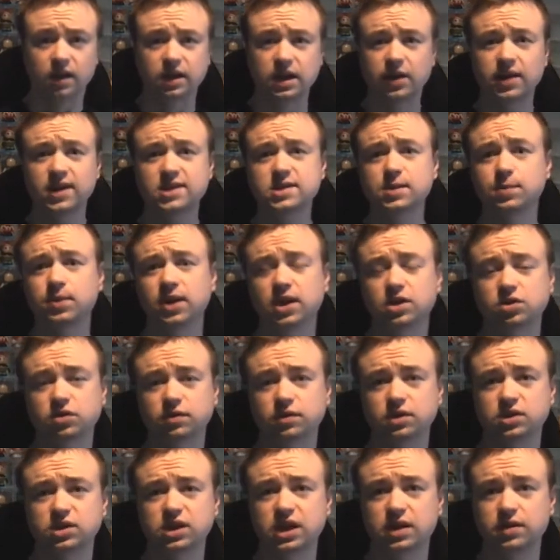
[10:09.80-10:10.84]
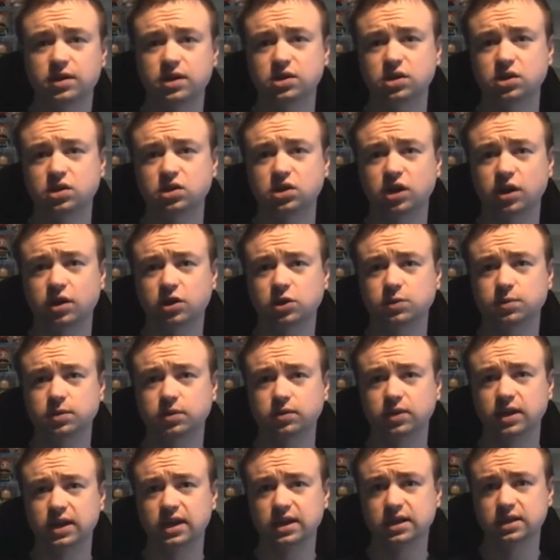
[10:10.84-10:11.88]
Now here's a picture of a series that's going to be
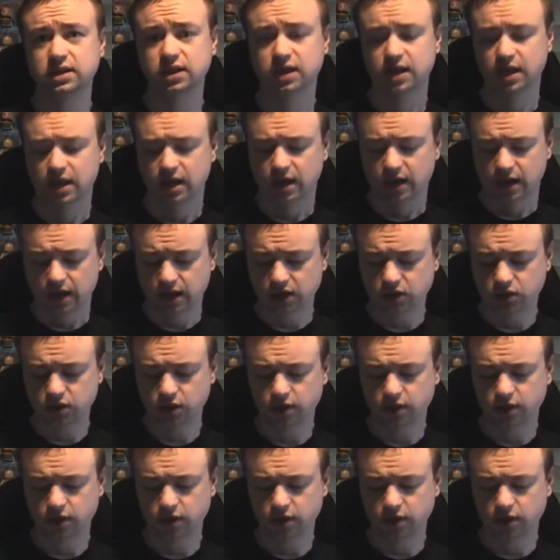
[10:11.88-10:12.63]
released in